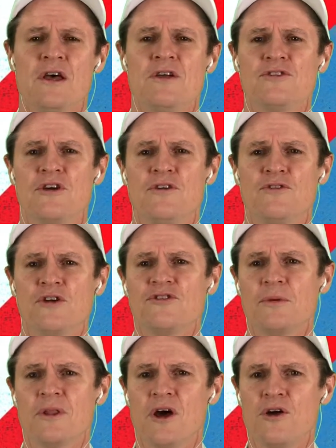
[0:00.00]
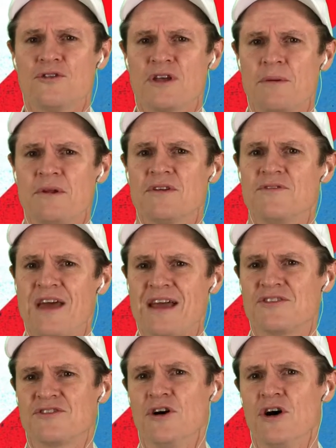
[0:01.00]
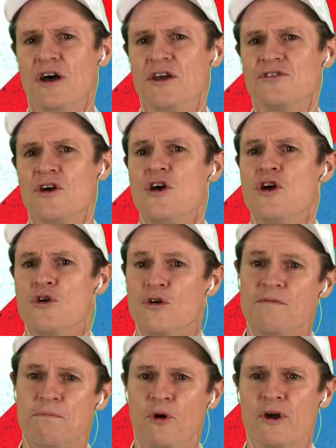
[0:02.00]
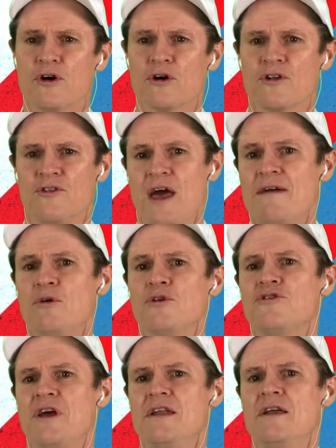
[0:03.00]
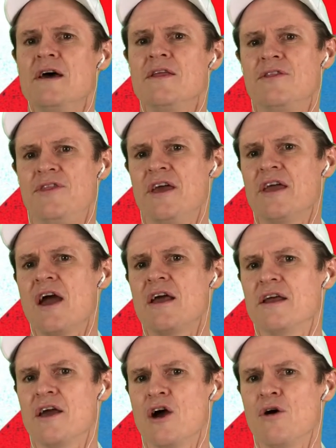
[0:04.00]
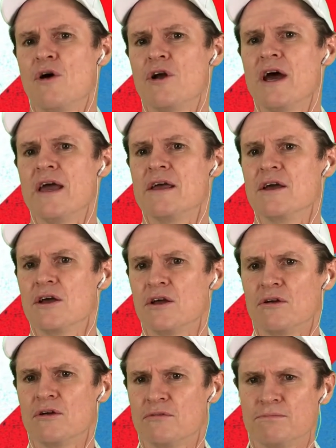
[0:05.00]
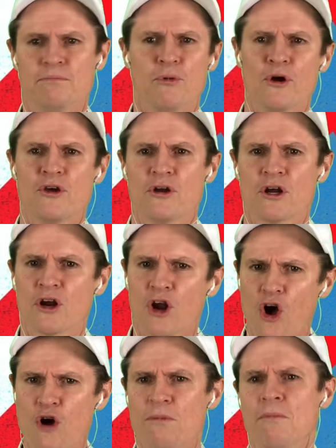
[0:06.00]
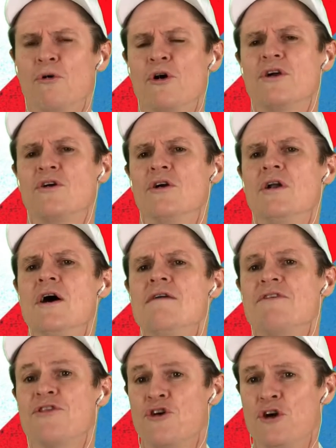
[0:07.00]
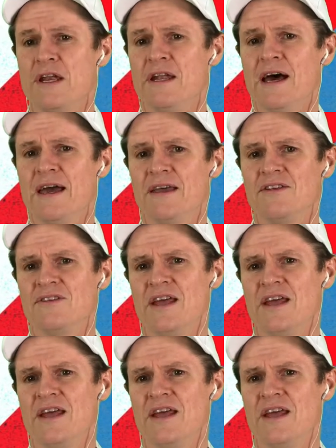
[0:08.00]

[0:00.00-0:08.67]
So you've got some of those companies of that size who have boycotted, and they've all said they're going to go on a global boycott for 30 days.